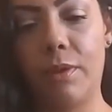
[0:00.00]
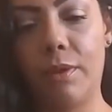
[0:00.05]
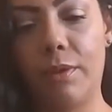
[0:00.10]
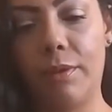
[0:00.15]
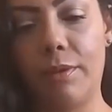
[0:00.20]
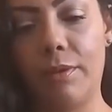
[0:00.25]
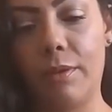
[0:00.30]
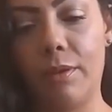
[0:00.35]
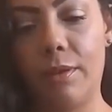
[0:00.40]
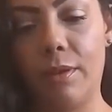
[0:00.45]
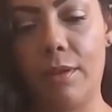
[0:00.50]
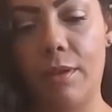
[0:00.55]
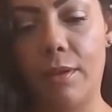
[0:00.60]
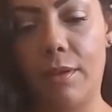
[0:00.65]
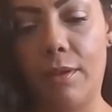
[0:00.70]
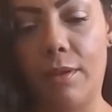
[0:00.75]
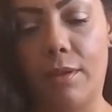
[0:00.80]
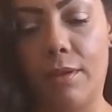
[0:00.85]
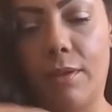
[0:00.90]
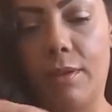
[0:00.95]

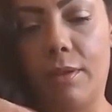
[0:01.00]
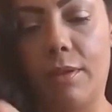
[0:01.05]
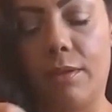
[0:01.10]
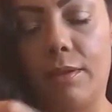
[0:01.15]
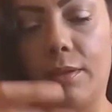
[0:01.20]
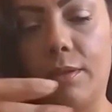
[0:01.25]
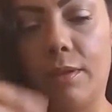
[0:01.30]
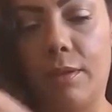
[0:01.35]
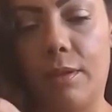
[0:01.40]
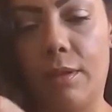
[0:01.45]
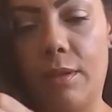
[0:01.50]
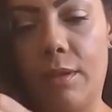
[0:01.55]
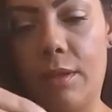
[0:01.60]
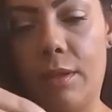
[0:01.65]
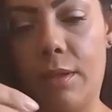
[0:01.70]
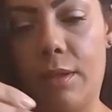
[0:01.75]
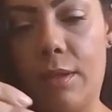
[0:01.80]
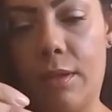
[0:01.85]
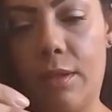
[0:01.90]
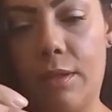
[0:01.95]

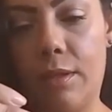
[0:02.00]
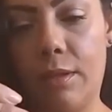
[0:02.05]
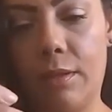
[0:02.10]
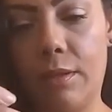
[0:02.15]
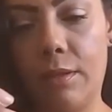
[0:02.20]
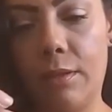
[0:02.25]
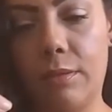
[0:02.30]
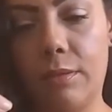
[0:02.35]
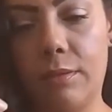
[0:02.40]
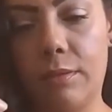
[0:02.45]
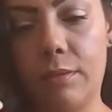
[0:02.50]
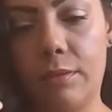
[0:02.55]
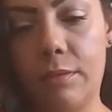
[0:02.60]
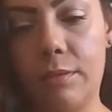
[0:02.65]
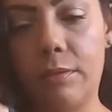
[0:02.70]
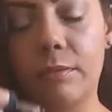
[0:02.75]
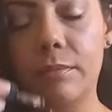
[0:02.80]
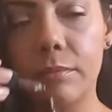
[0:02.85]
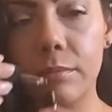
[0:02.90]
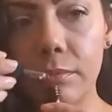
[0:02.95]

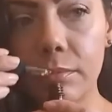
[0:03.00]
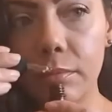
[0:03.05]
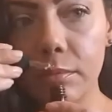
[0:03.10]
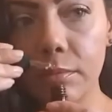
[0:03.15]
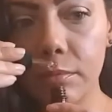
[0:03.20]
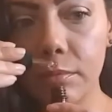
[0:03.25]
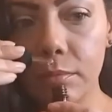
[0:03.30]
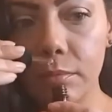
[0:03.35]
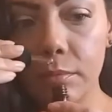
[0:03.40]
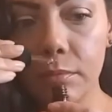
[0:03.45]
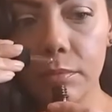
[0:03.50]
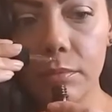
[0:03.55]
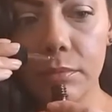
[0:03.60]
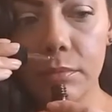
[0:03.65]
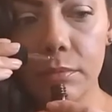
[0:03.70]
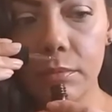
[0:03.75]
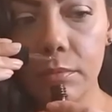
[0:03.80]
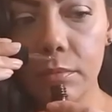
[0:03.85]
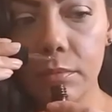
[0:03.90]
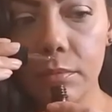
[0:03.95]

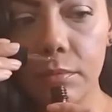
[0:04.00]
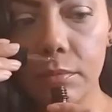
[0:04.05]
(no one is talking)